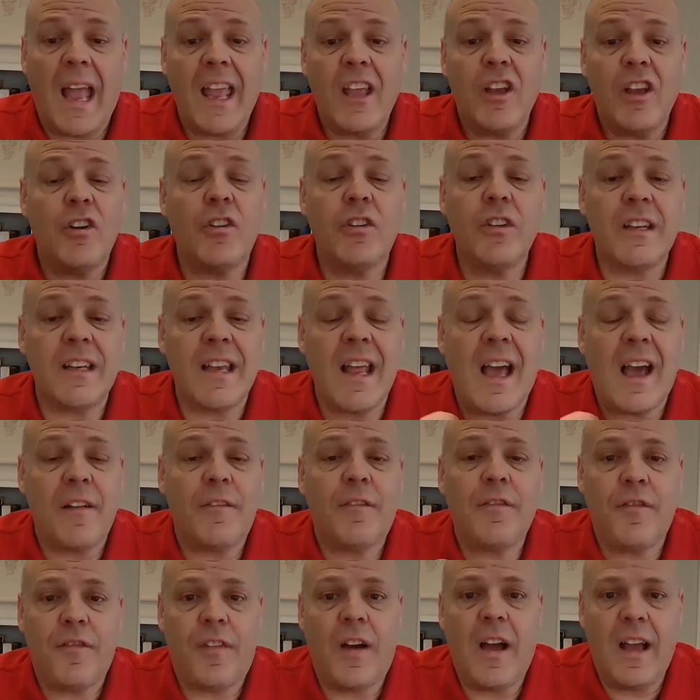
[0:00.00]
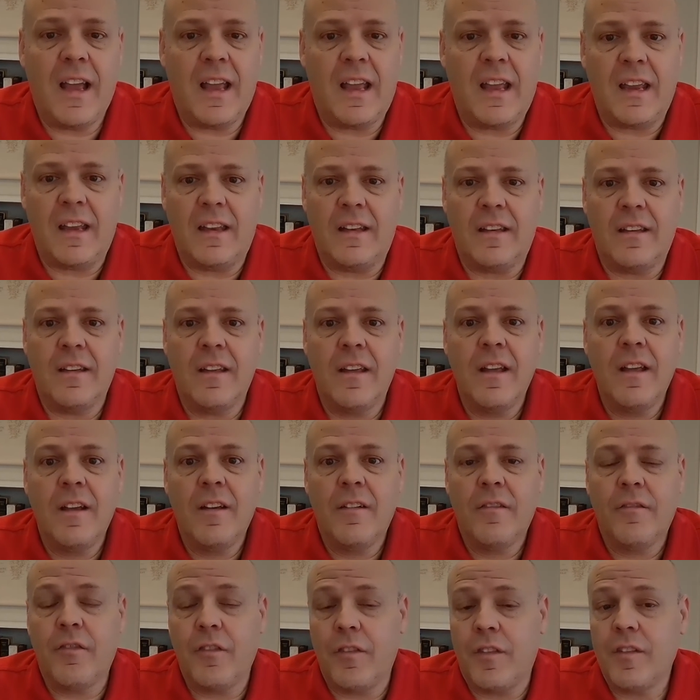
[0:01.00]
I could not find
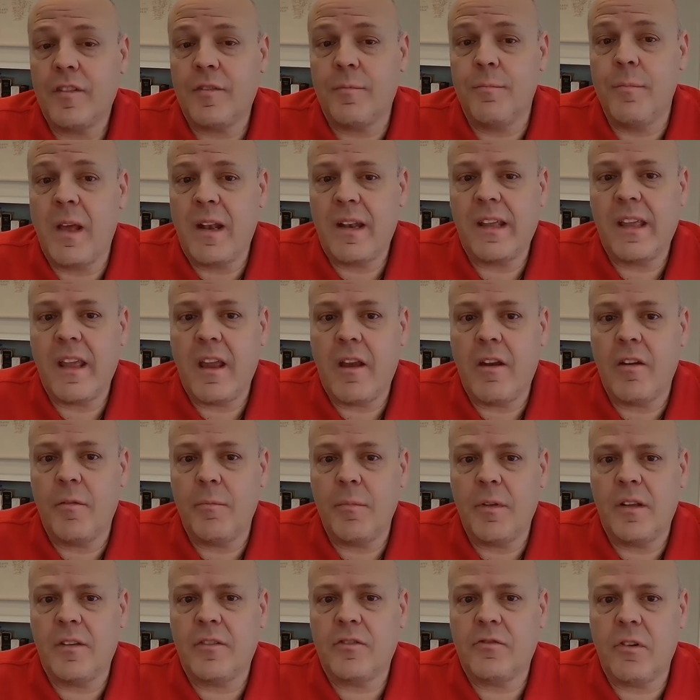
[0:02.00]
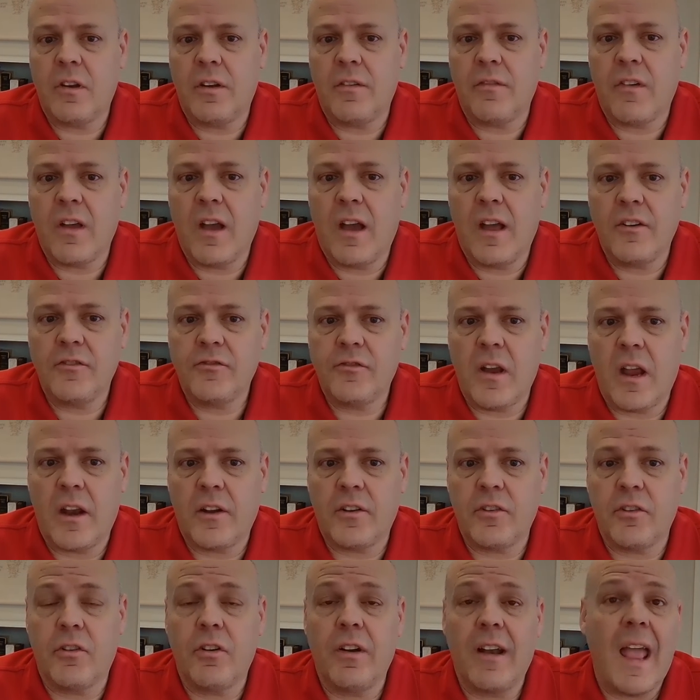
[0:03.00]
for this Medicare administrative
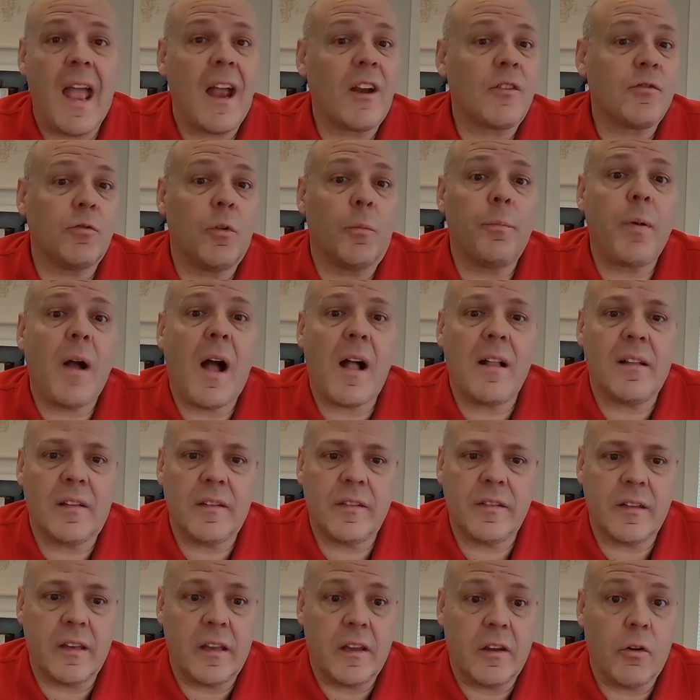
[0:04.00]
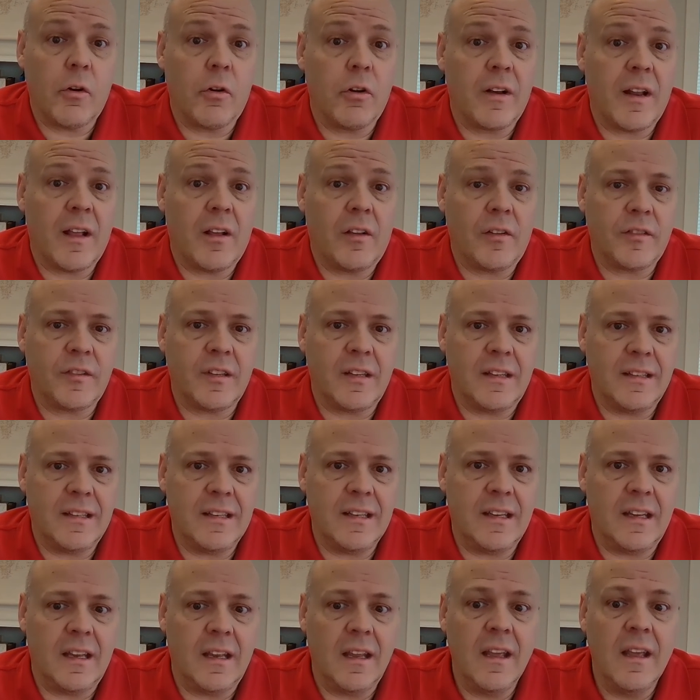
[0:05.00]
contractor an actual policy or an
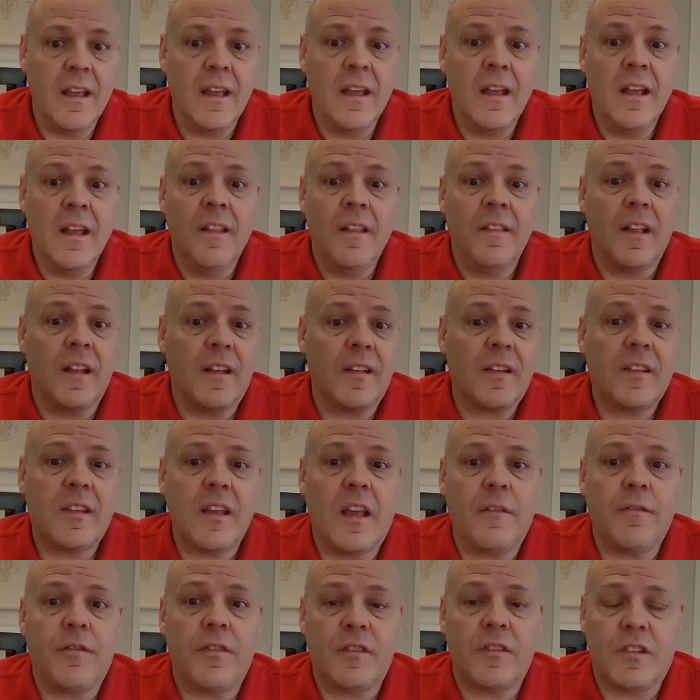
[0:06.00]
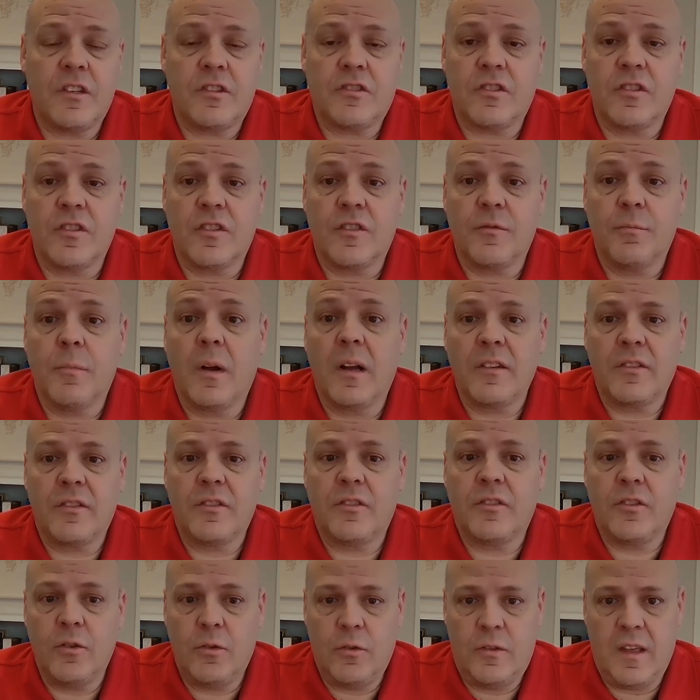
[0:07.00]
LCD that said physicians
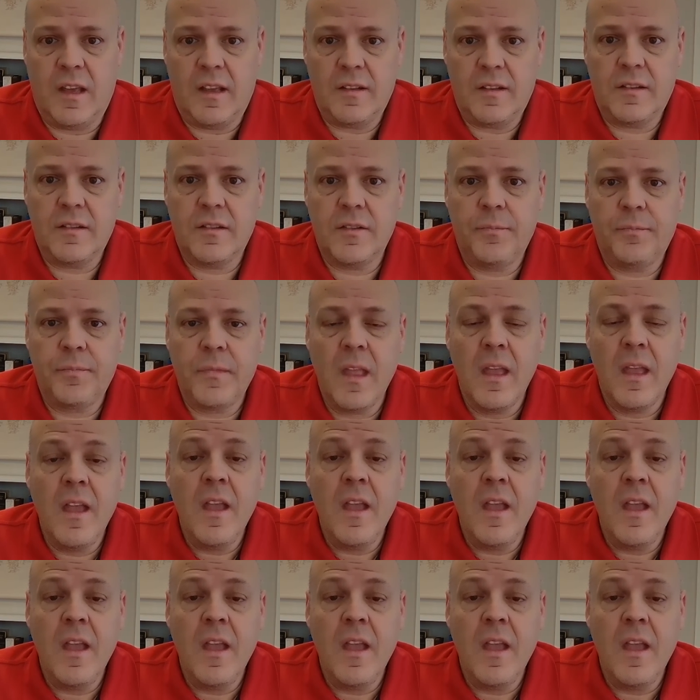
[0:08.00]
must do this.